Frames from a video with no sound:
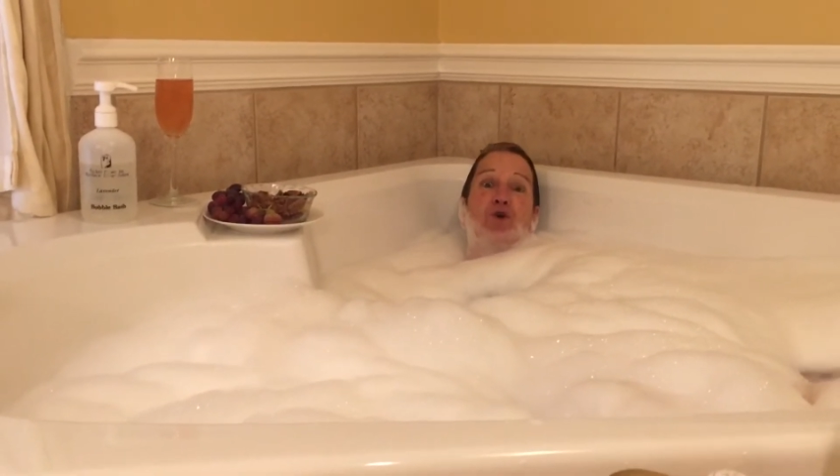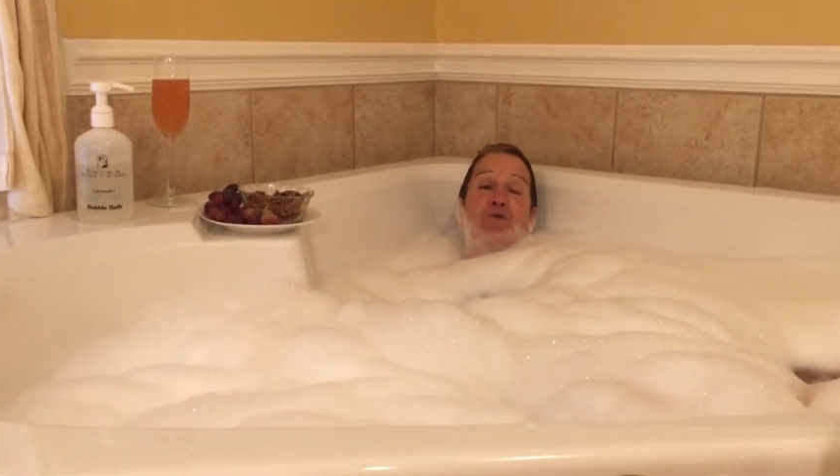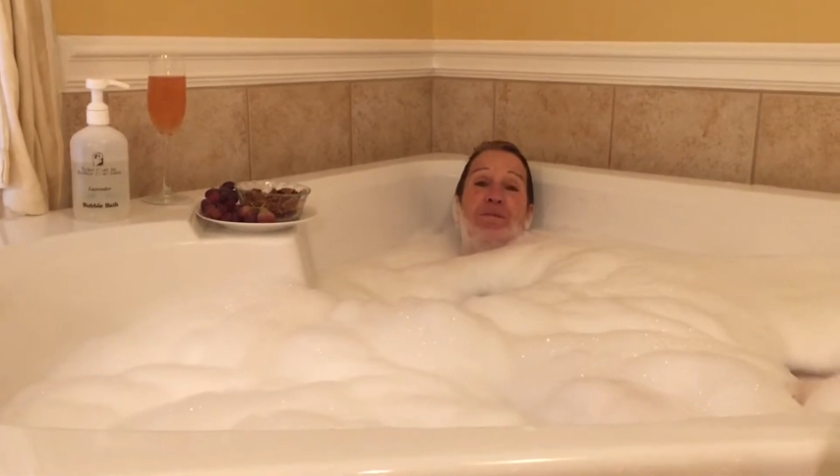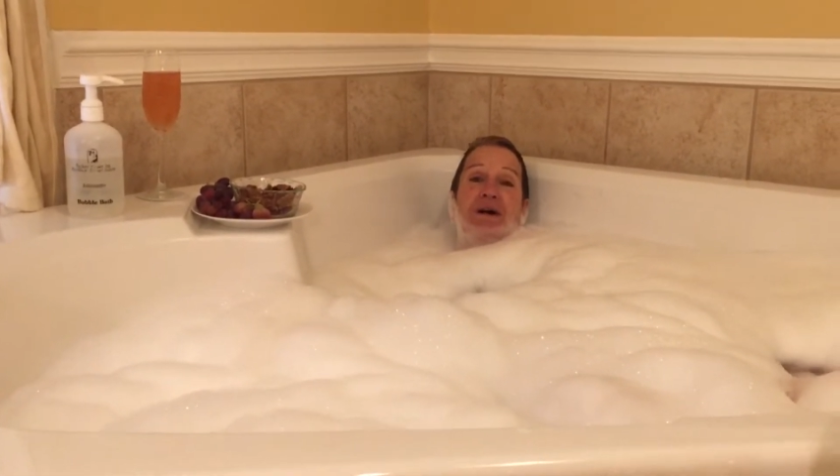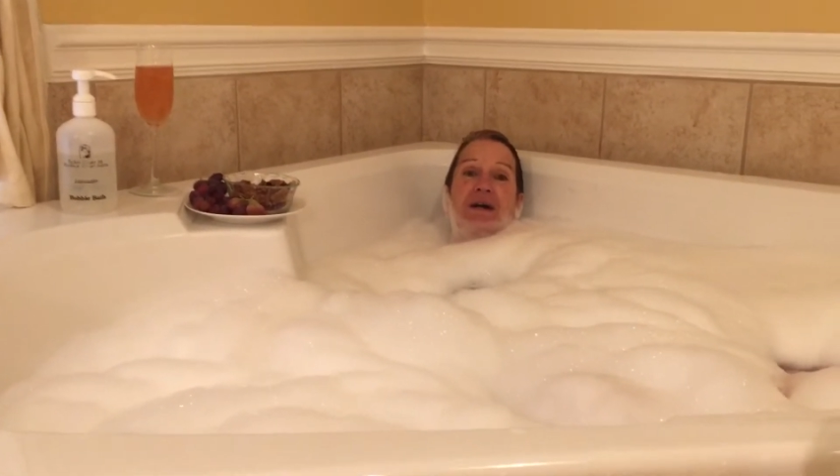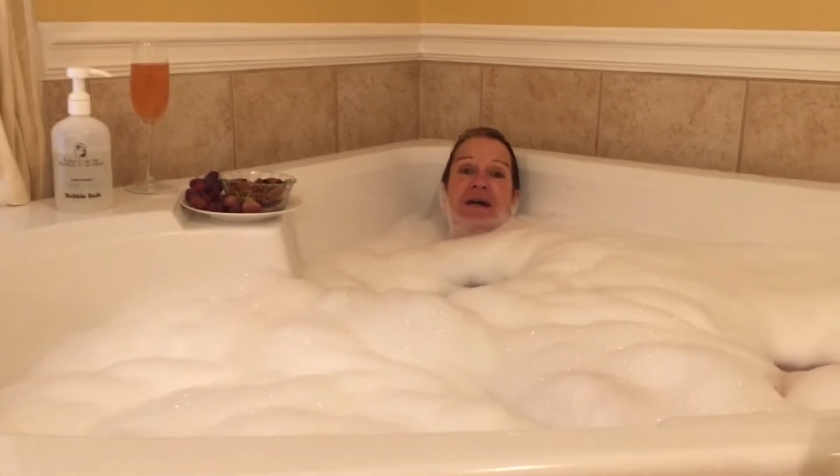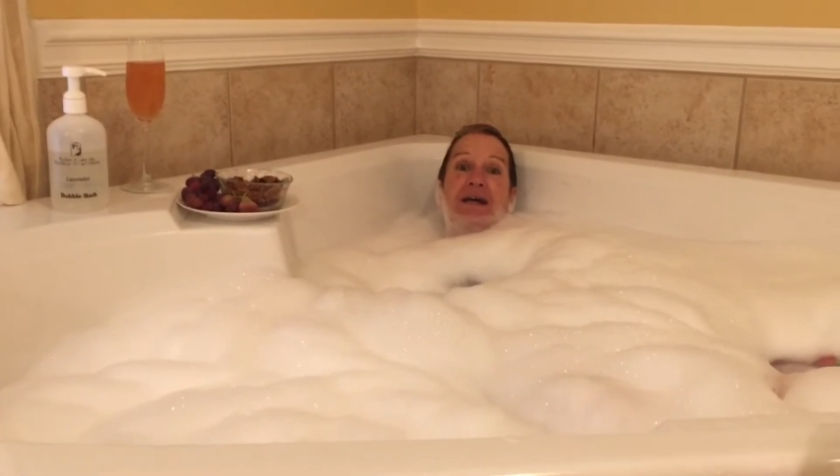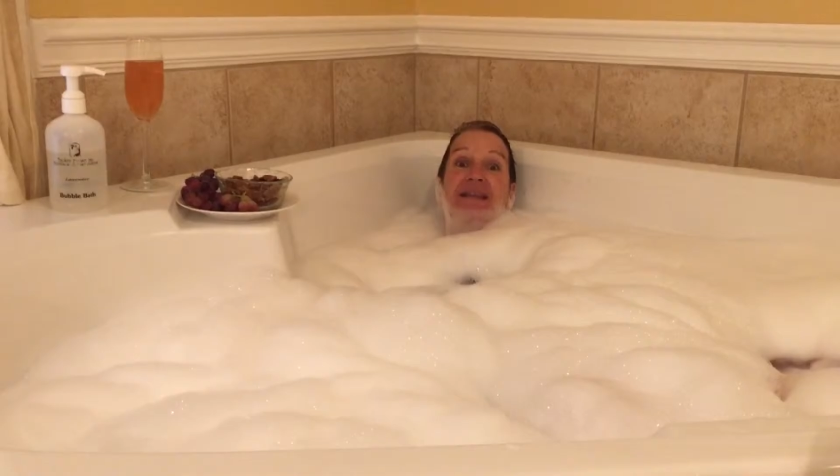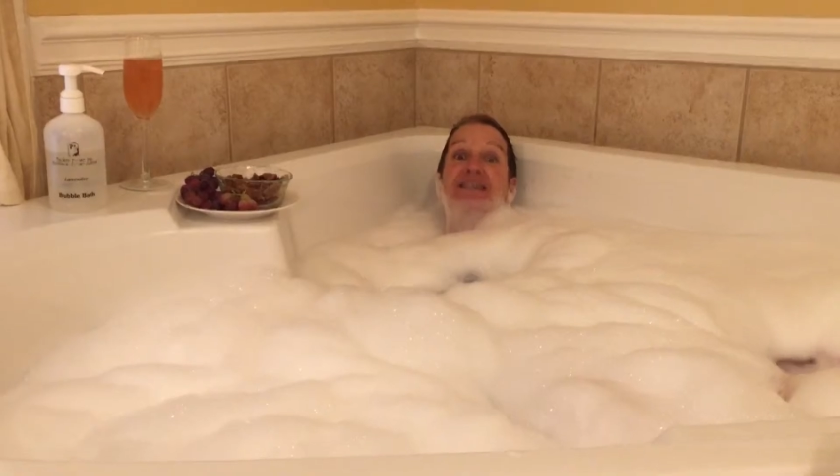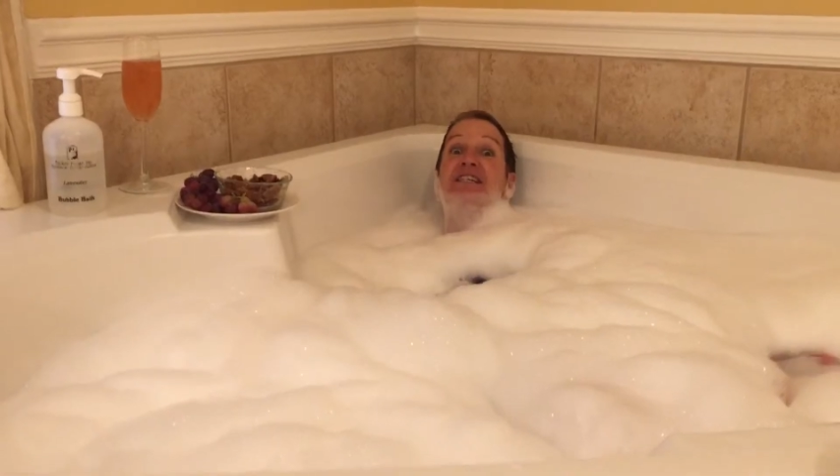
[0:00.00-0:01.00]
room,
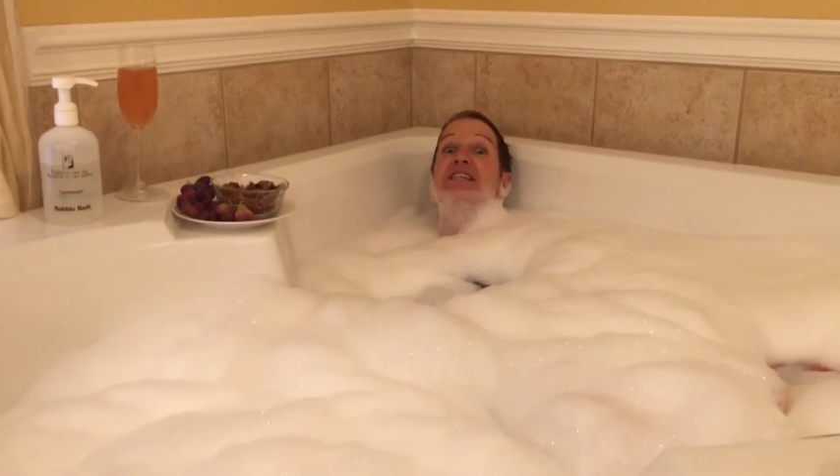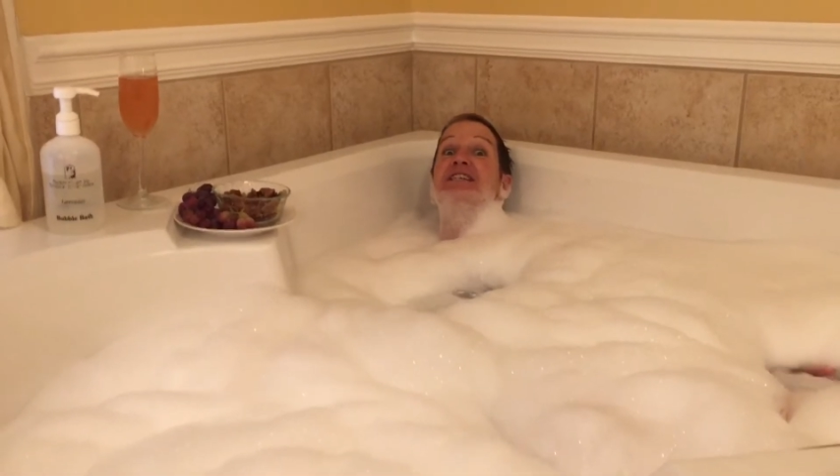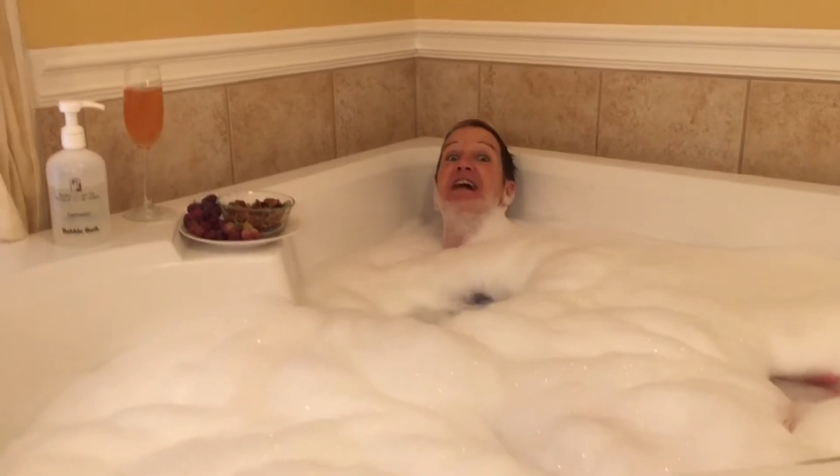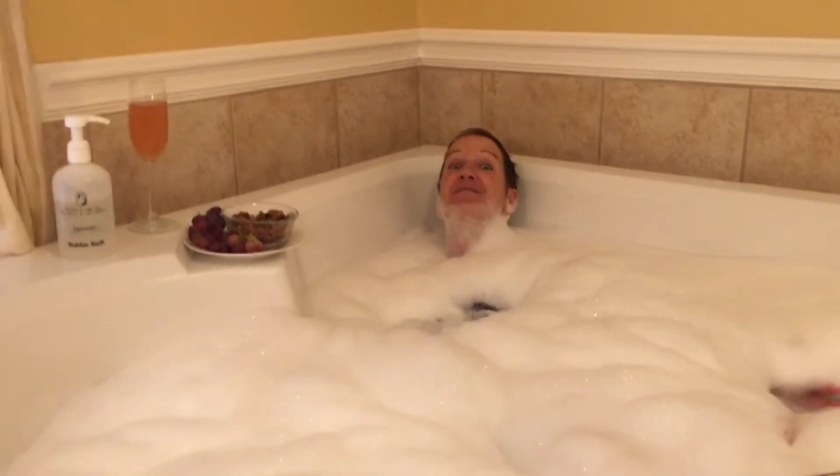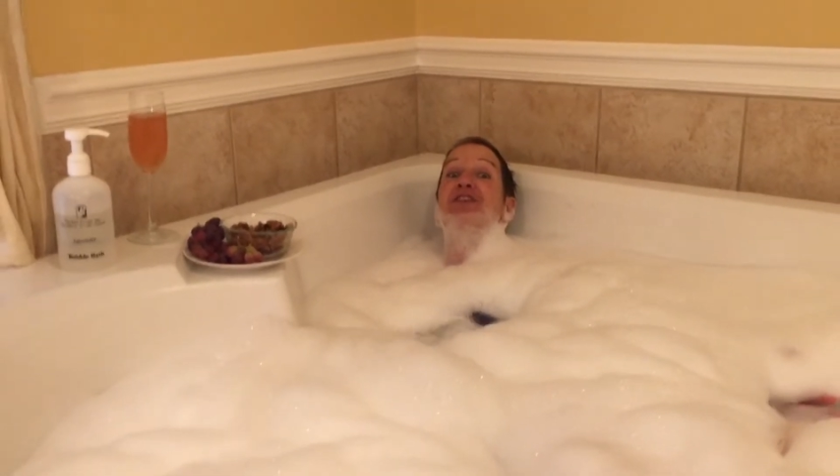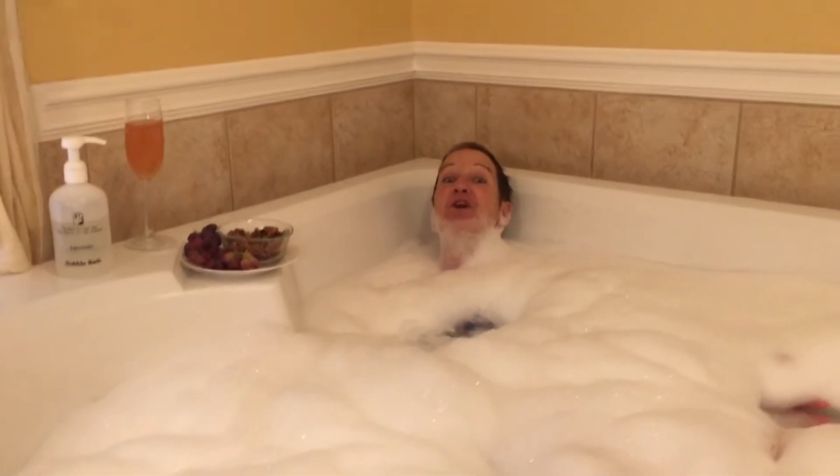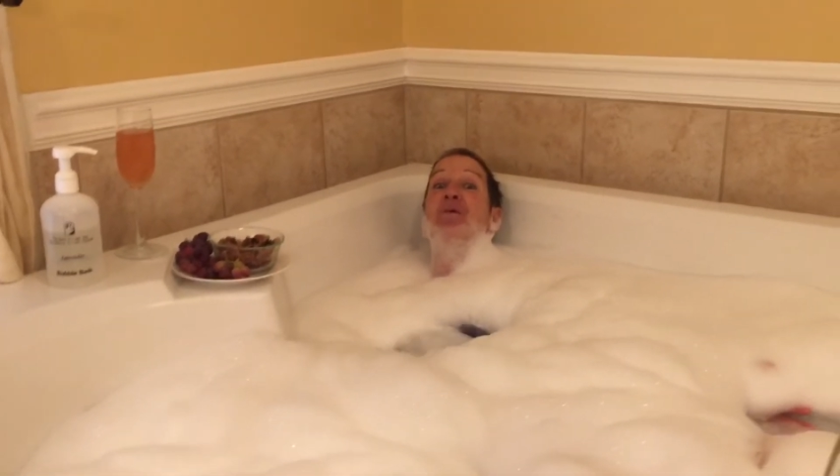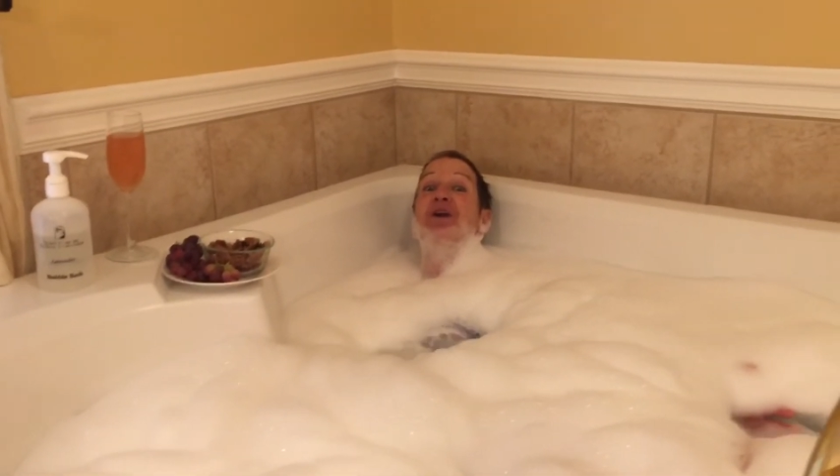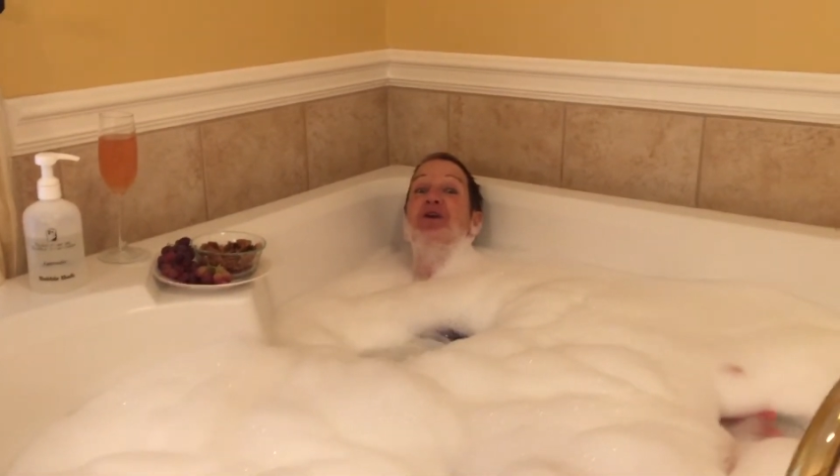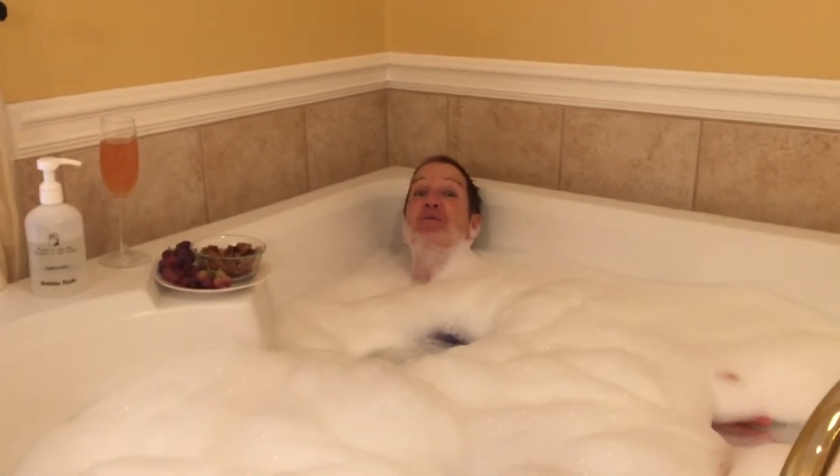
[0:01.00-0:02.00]
this is dub in the
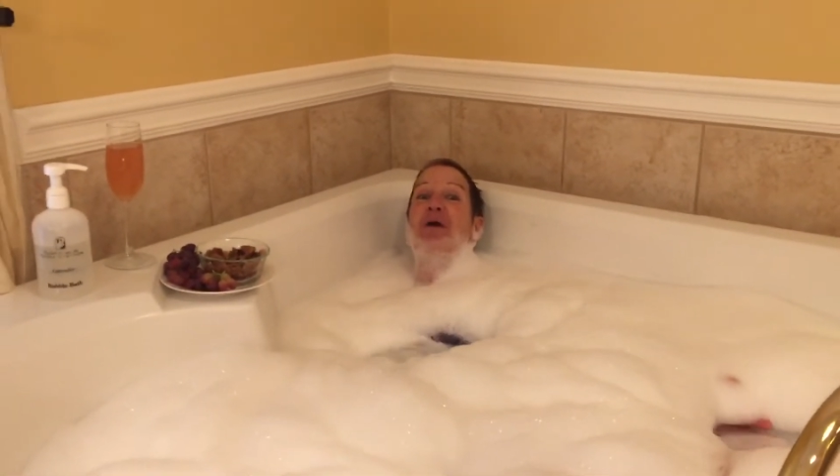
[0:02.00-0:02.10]
window,